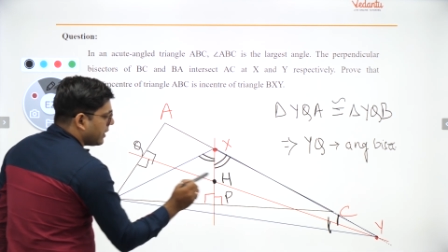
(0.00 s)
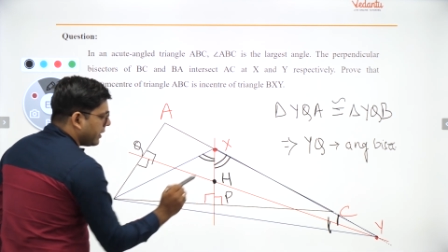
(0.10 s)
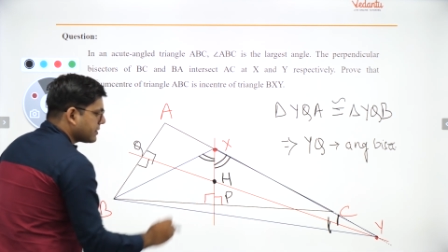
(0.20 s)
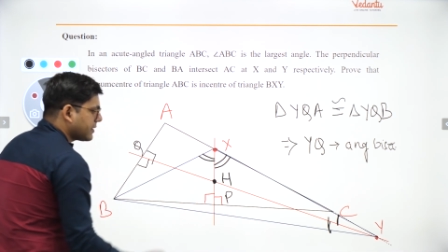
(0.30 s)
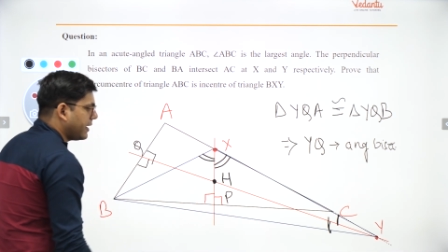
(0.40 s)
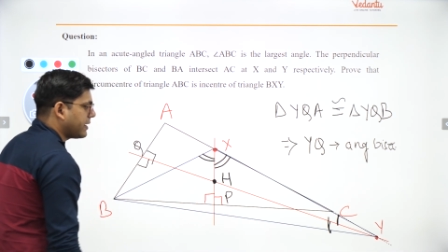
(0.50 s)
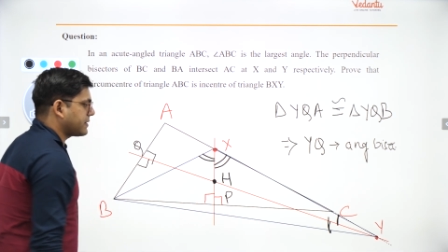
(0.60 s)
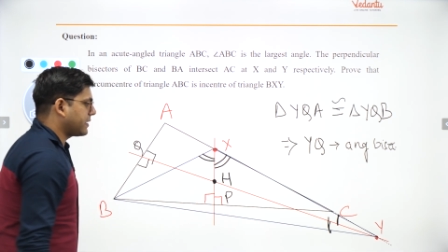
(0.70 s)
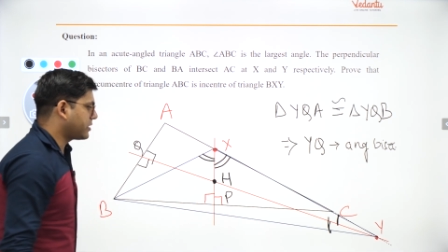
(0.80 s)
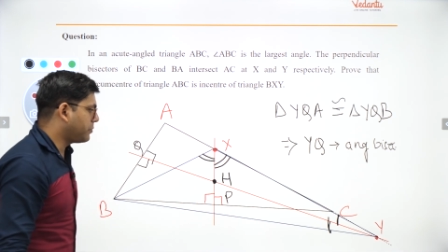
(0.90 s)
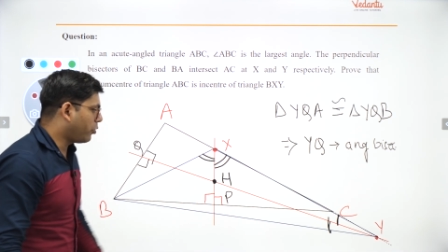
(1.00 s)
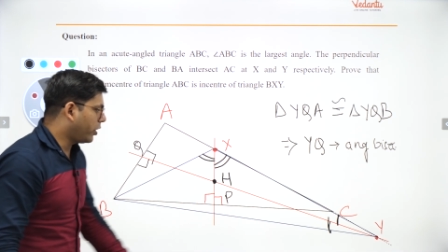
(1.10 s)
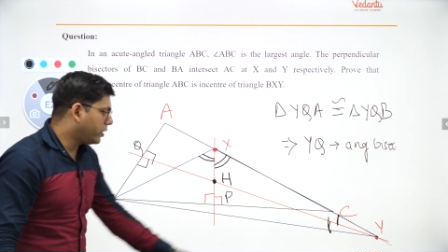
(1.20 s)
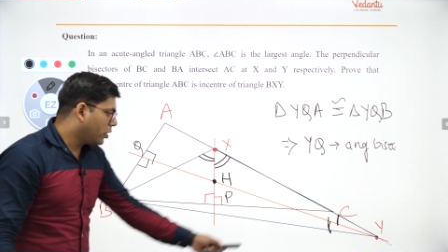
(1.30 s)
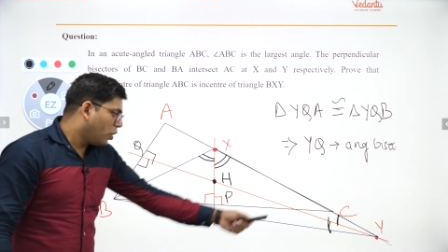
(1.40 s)
is the intersection
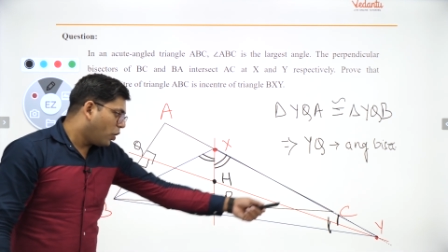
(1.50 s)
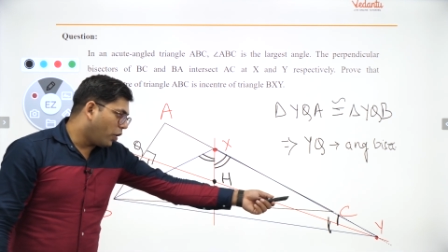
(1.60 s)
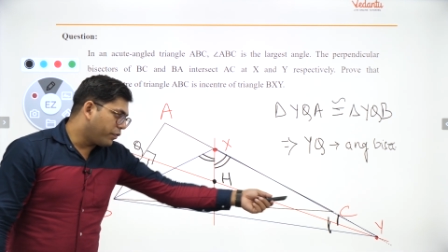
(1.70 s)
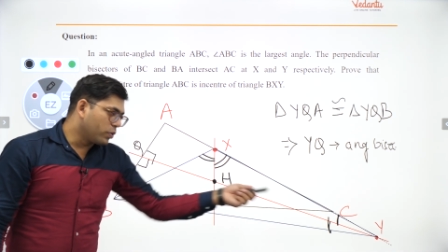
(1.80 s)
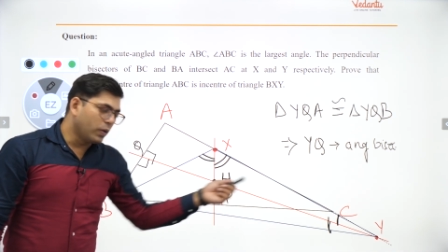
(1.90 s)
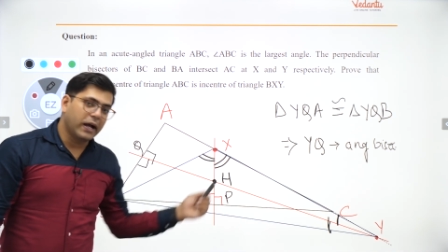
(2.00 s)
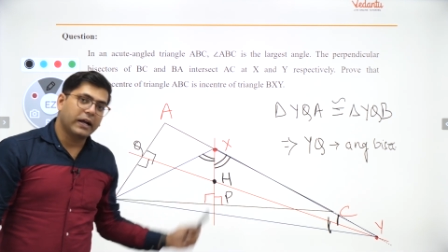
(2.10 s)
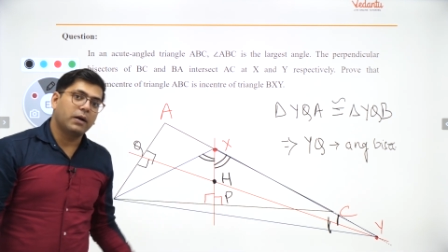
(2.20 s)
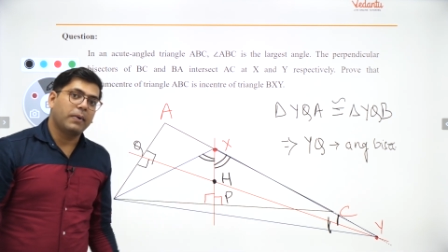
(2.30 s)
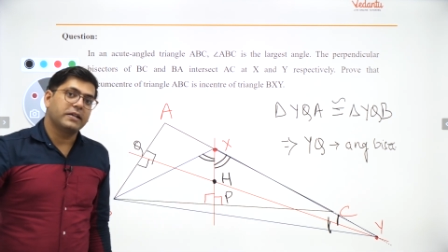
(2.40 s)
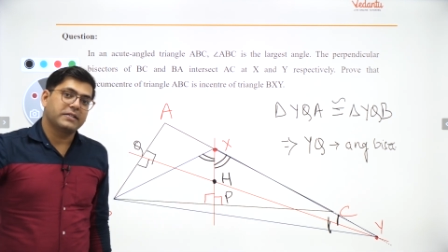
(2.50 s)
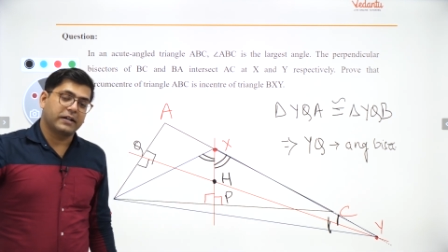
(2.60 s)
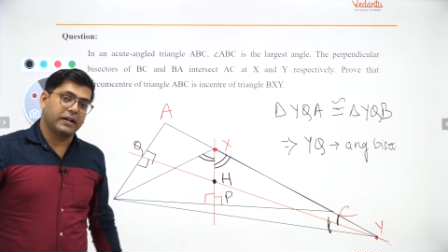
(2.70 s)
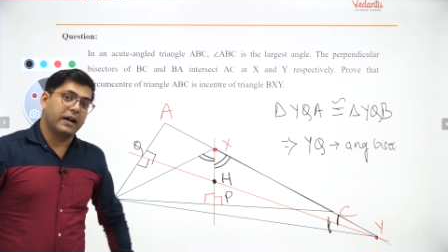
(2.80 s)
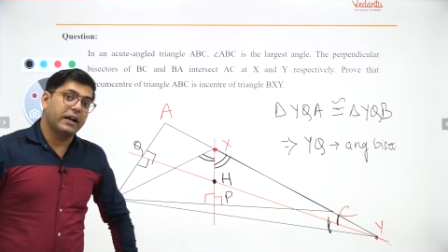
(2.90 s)
point of two angle
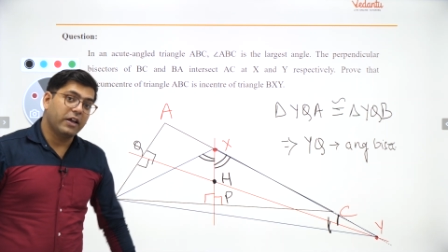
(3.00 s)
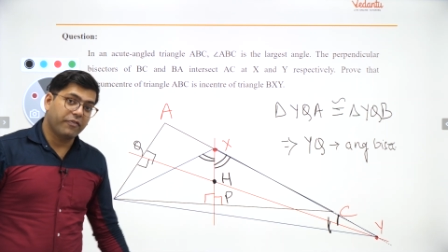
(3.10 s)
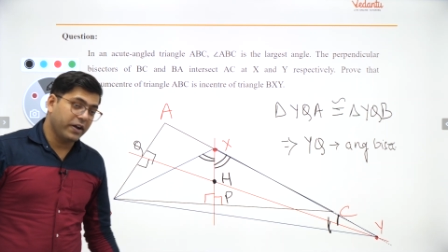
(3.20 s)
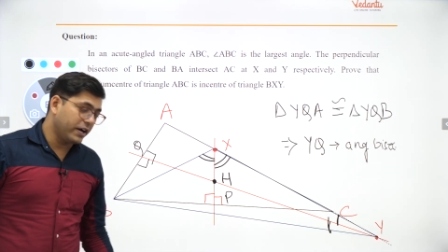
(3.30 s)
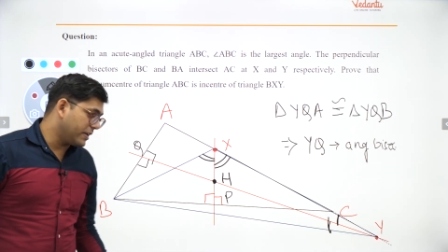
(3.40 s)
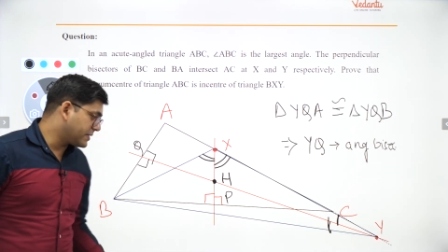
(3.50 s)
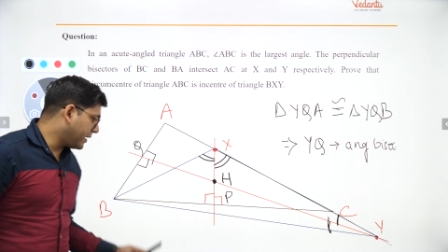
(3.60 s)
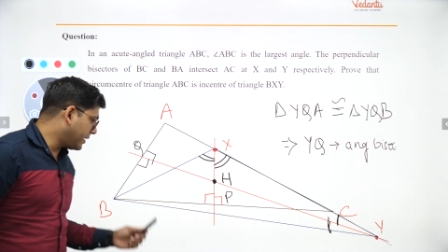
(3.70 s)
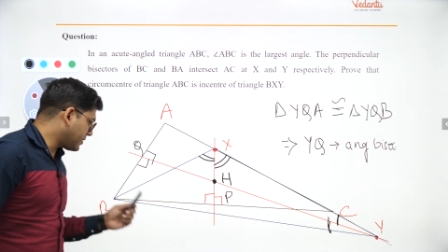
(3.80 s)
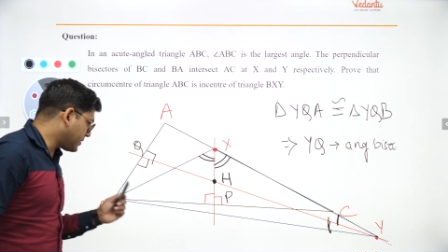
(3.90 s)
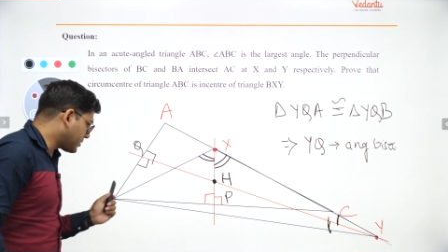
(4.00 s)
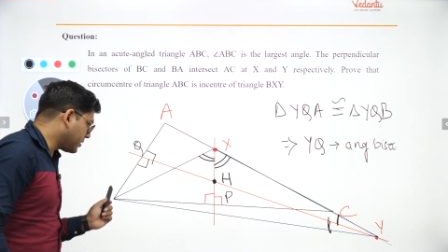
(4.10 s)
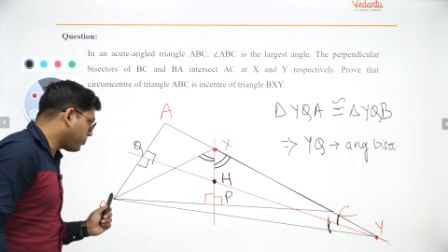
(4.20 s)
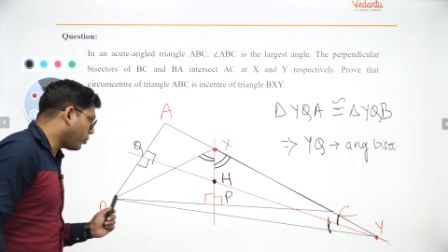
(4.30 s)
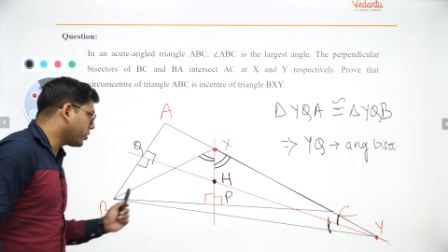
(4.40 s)
bisector and if it is the
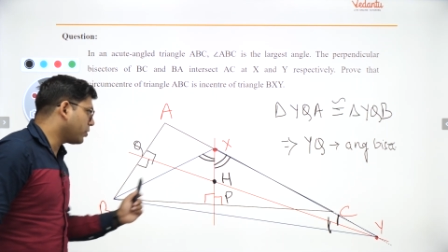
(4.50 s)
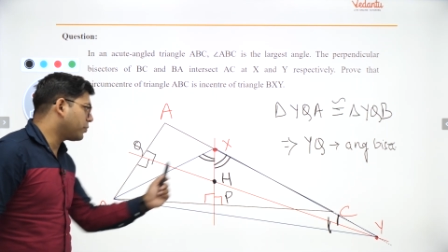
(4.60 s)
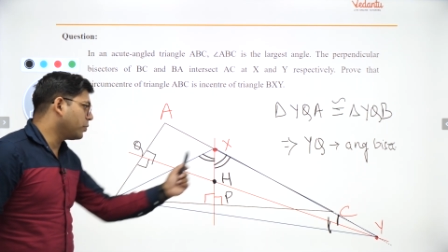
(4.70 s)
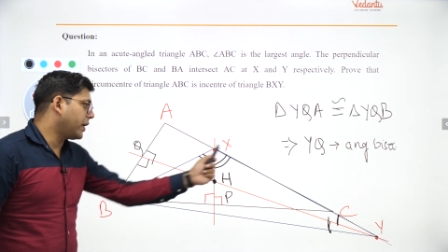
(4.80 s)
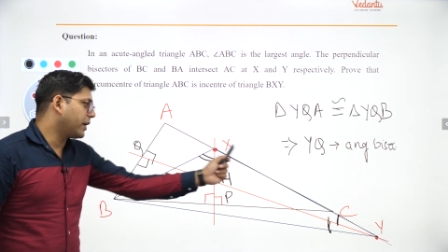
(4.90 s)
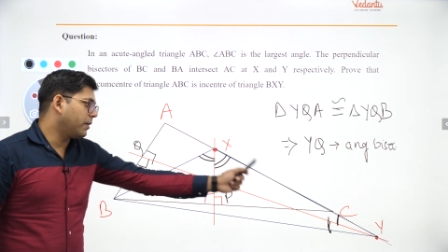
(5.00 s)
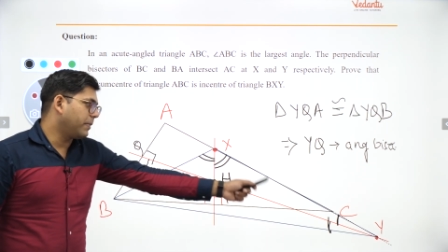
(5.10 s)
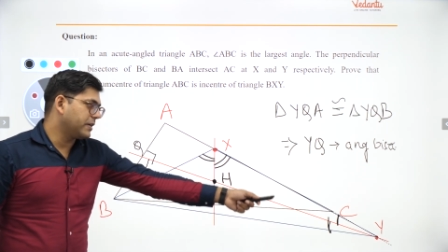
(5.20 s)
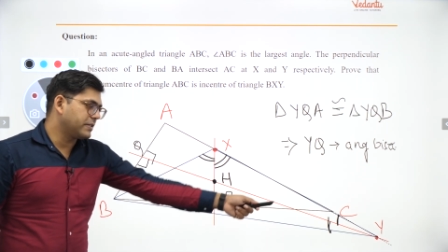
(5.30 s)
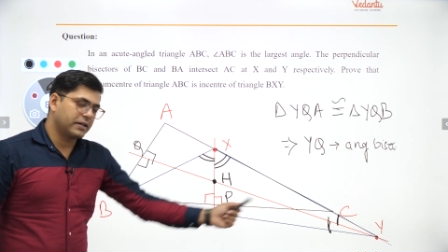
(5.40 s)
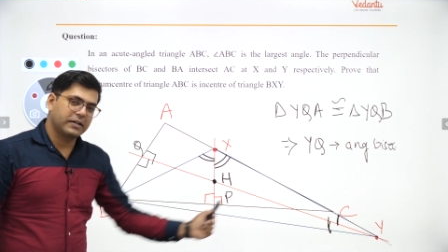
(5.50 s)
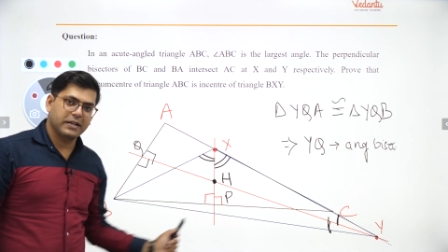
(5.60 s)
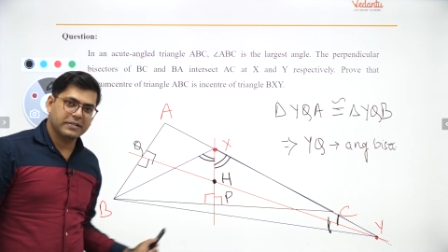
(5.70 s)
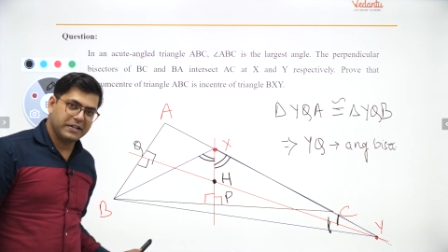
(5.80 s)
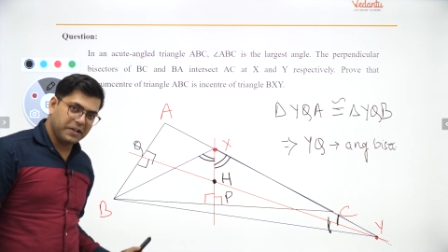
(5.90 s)
intersection point of two angle
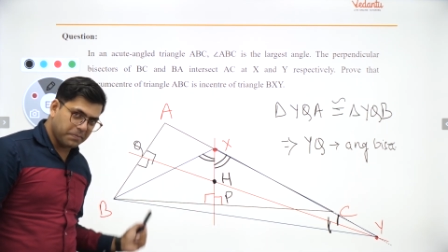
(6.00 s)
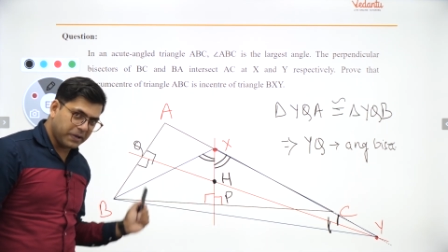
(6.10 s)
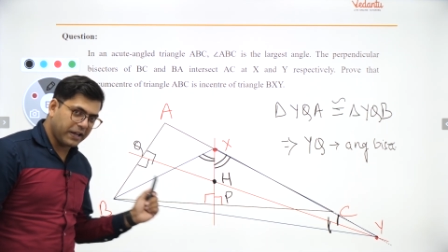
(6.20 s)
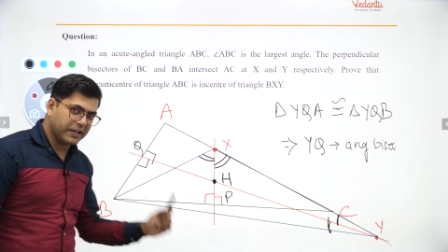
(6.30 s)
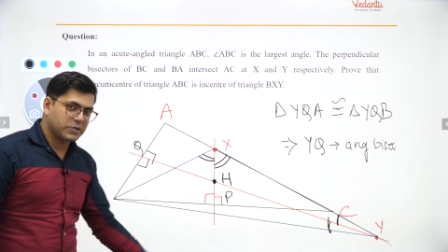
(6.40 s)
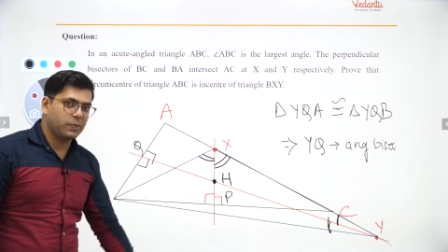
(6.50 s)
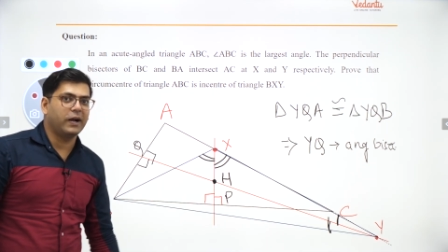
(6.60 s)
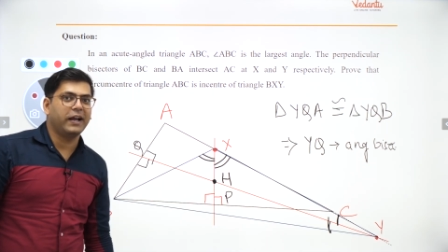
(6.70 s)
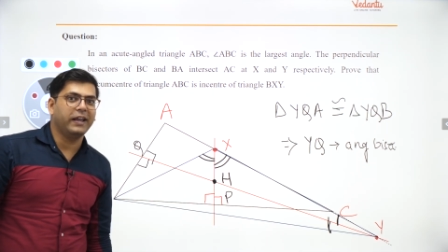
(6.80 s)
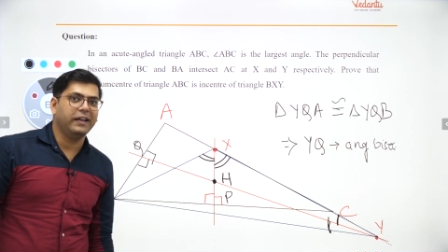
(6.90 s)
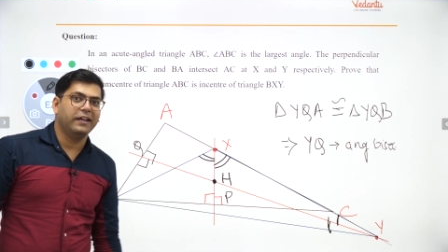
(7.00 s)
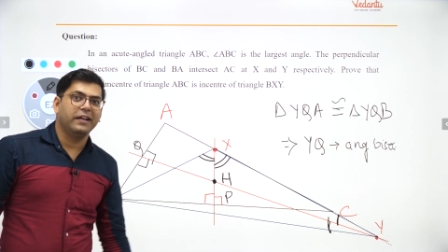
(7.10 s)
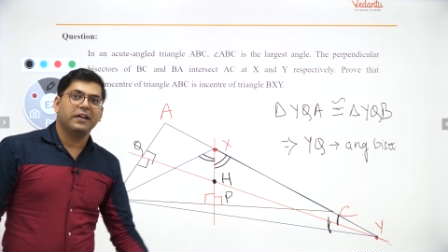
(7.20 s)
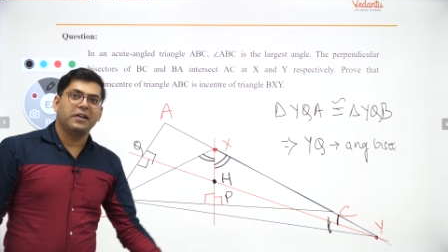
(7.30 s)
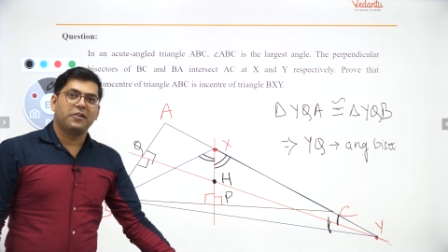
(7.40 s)
bisectors in BXY,
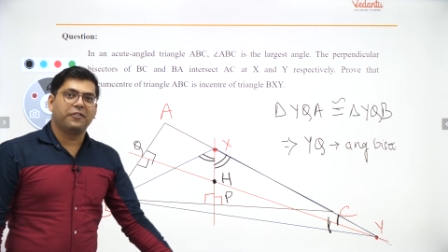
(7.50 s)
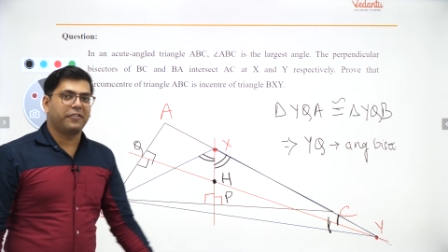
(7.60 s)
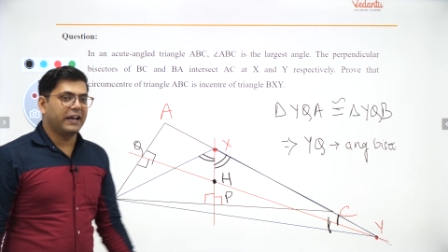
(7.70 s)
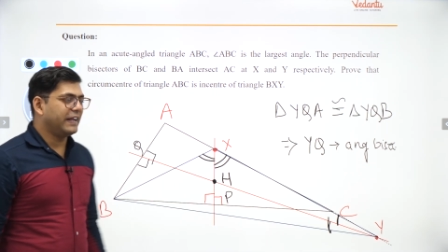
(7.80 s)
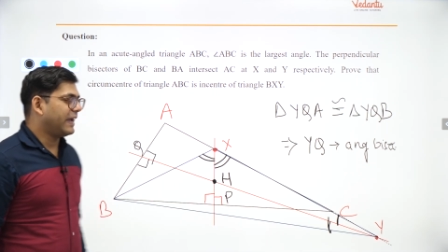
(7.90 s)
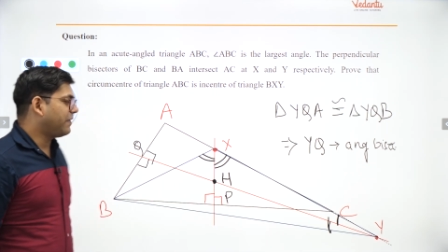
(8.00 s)
very